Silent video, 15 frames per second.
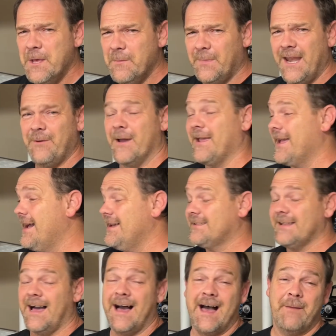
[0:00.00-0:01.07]
But anyway,
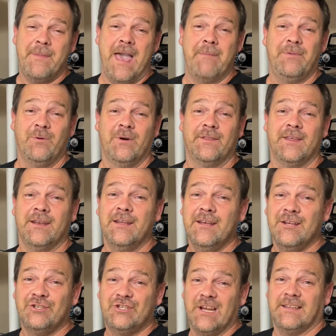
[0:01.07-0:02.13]
guys, I'm happy with it.
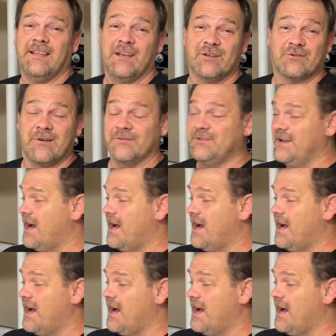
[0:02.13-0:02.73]
Check that description.